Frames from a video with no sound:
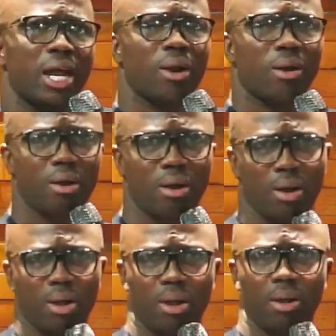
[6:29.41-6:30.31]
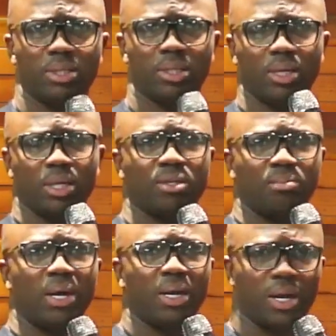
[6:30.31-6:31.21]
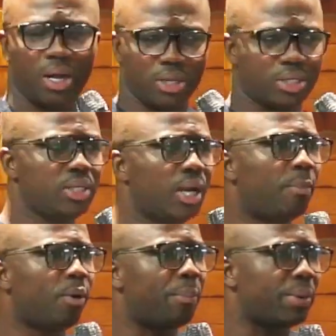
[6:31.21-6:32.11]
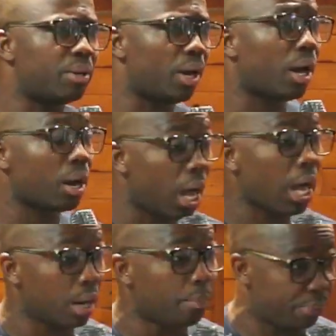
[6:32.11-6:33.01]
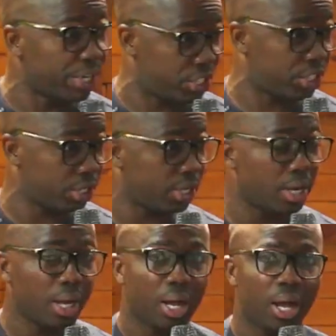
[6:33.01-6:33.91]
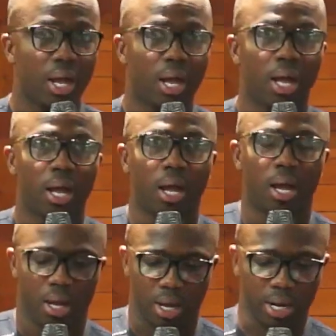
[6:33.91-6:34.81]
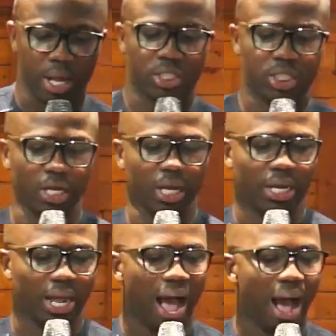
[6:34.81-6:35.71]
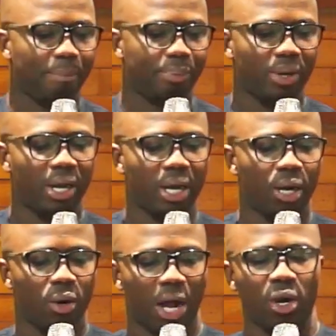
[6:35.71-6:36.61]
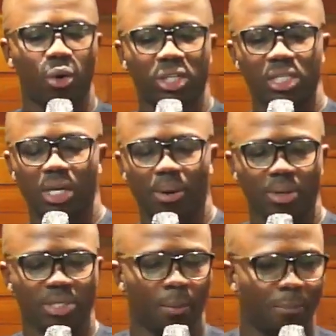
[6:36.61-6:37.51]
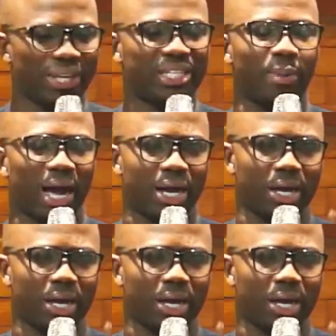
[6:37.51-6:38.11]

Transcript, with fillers: No. Say this man, I see a pulpit. I gotta, I gotta preach. And then I checked the app and I, no, I noticed them and said, Bismarck.